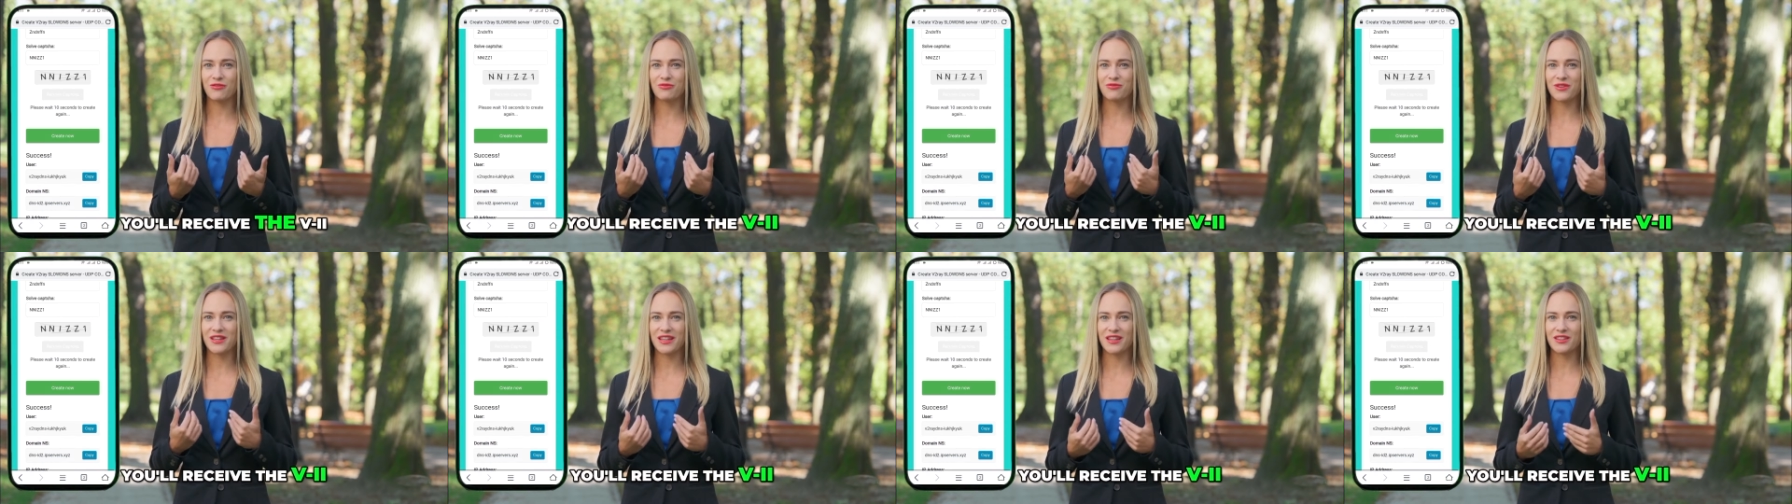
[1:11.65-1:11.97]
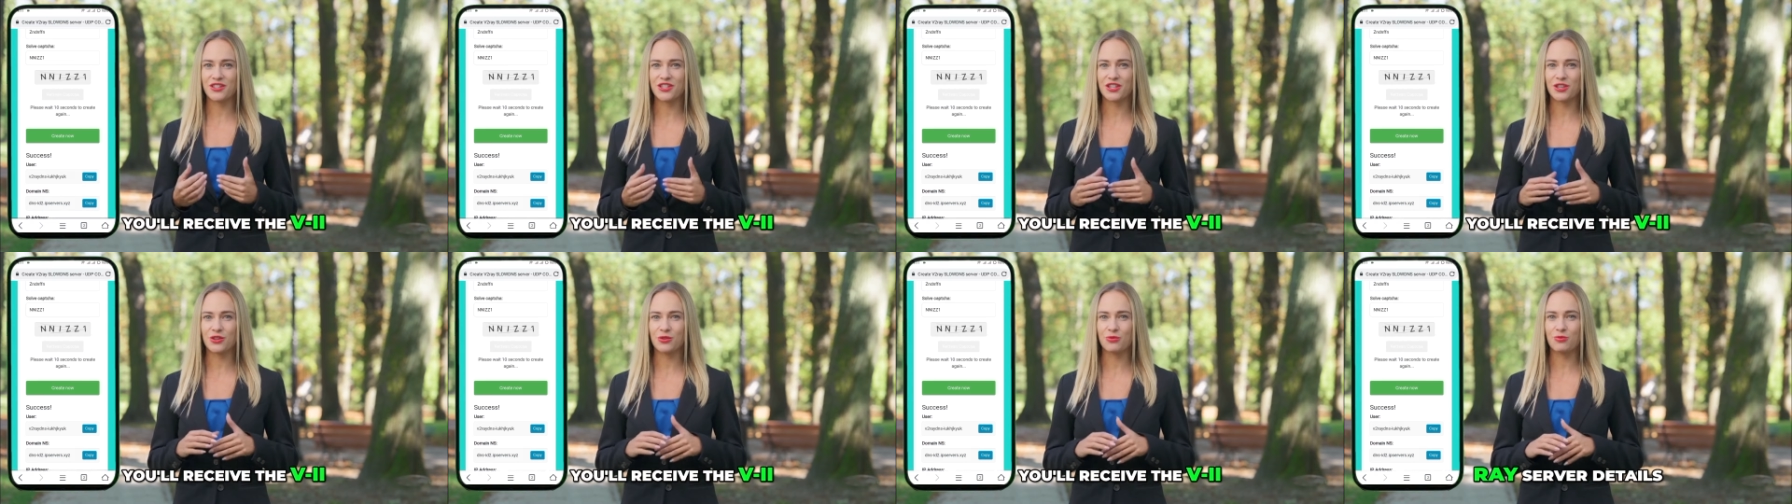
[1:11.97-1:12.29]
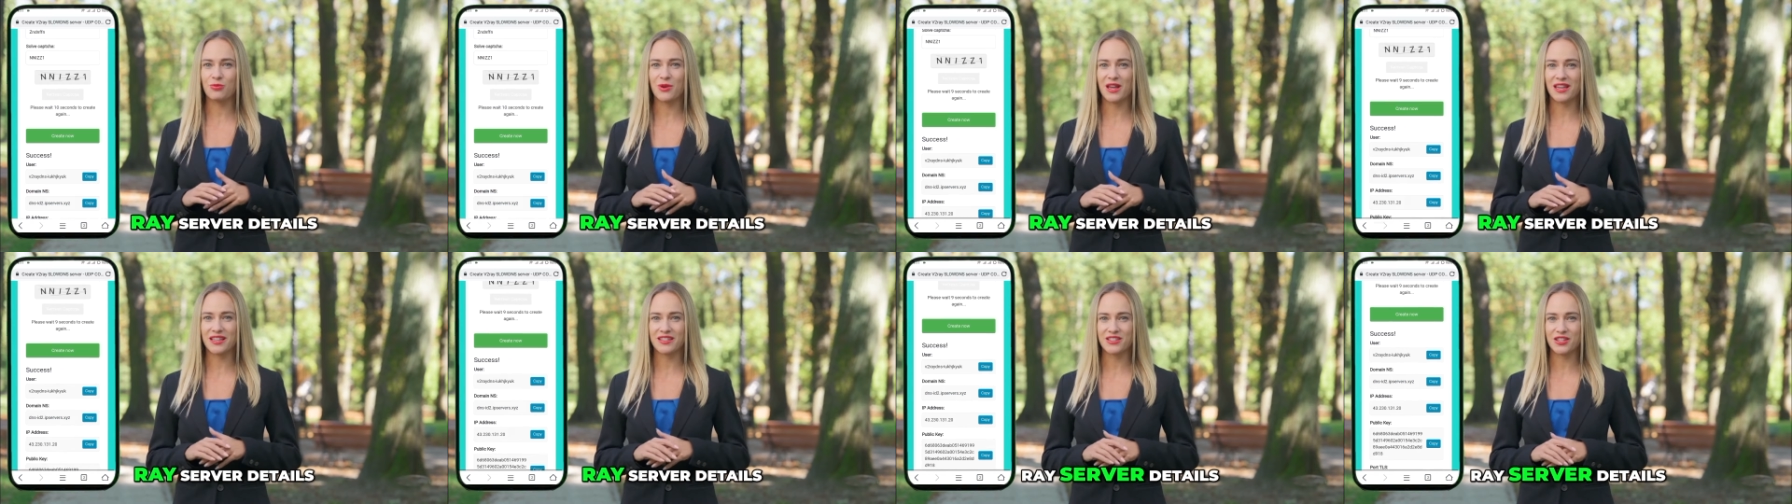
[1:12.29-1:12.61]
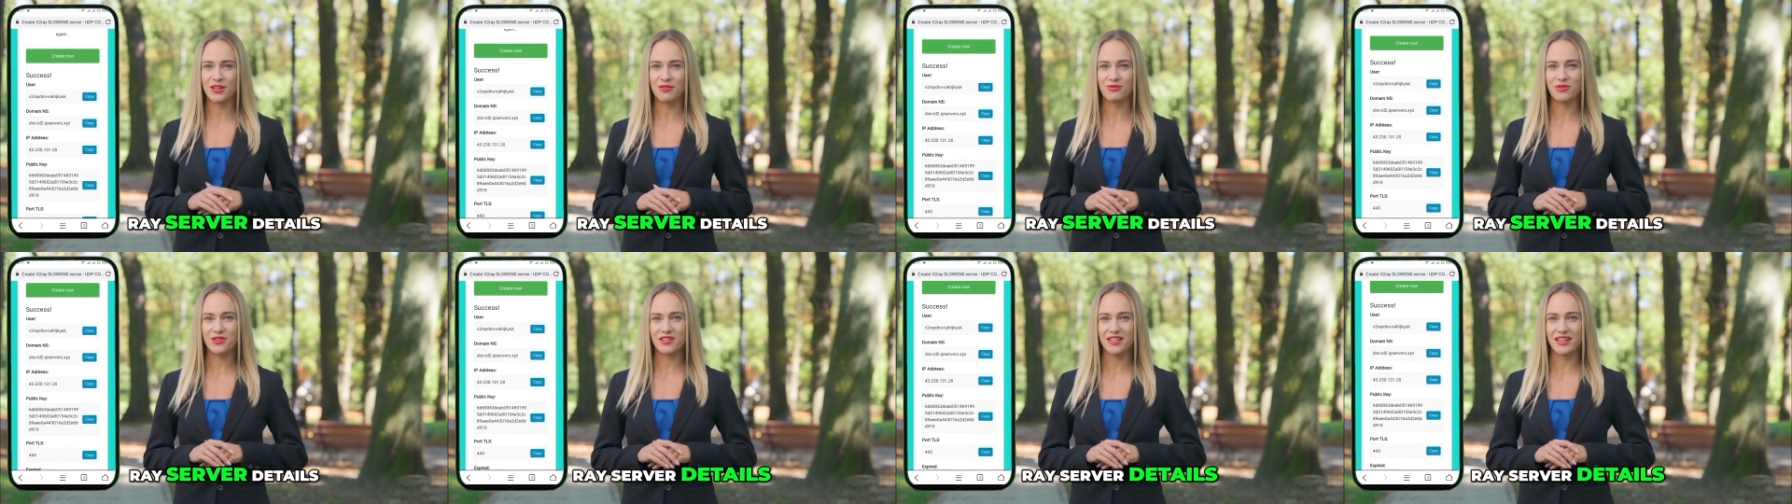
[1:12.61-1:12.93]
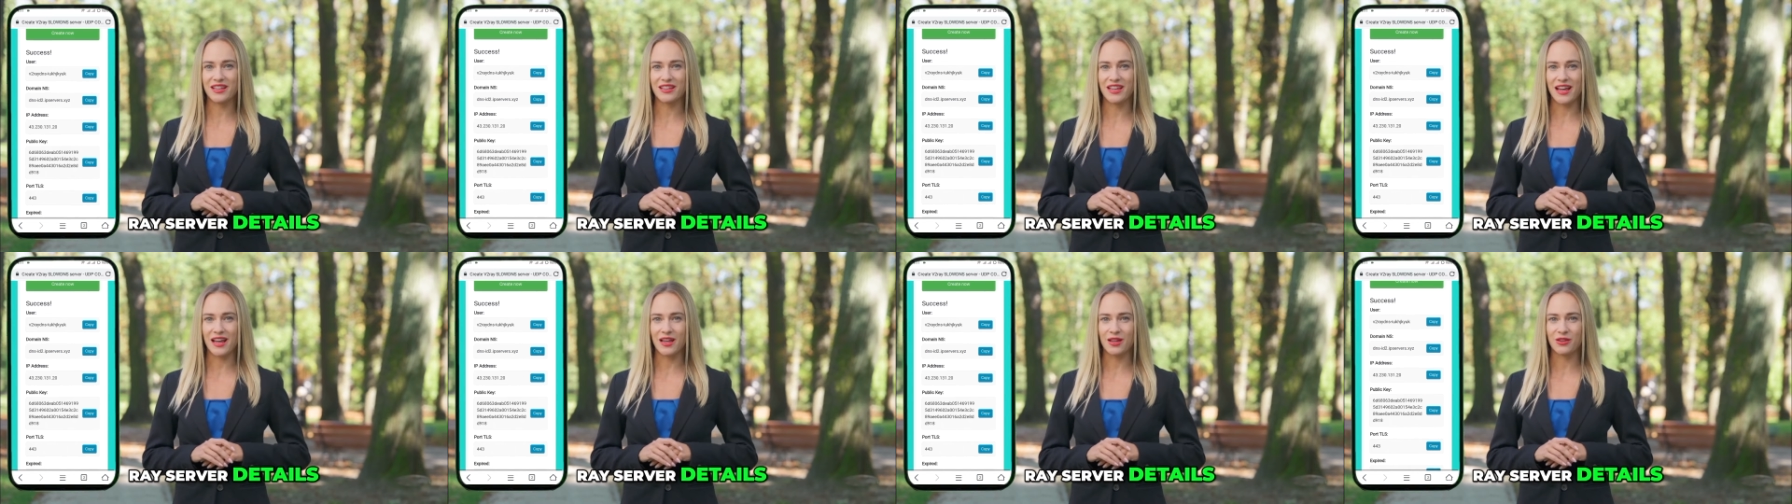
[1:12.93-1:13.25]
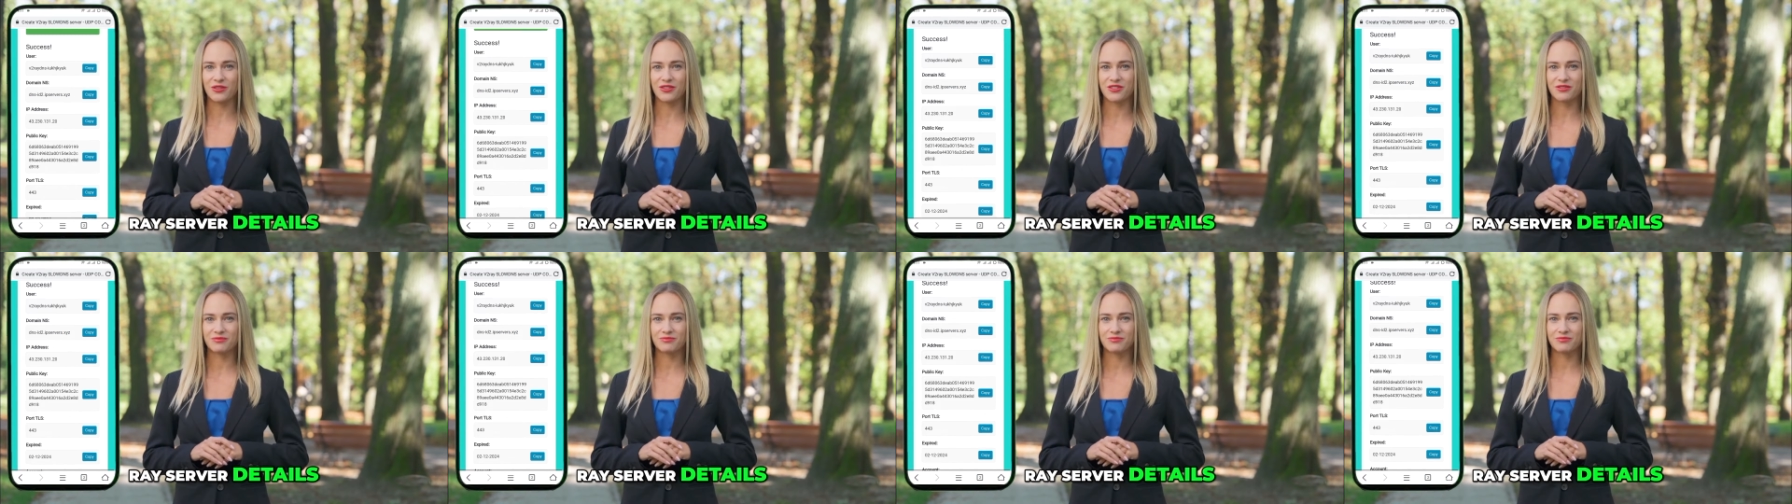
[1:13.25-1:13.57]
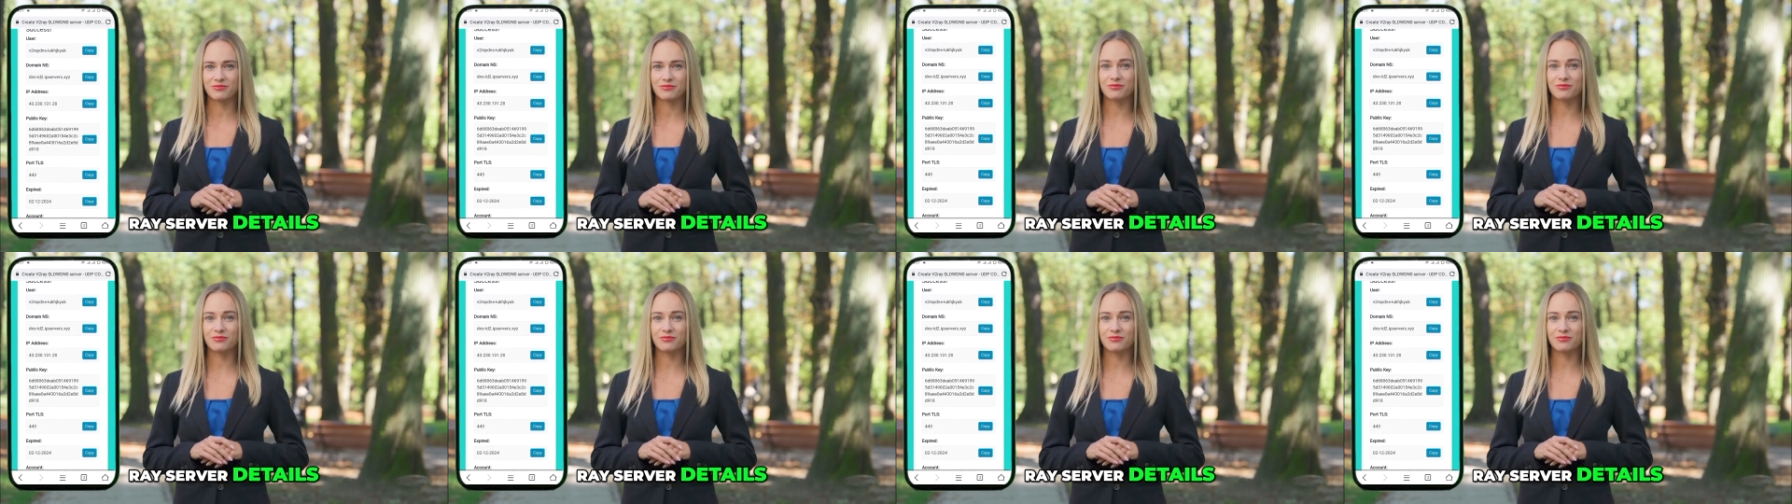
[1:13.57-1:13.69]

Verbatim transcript: V2Ray server details.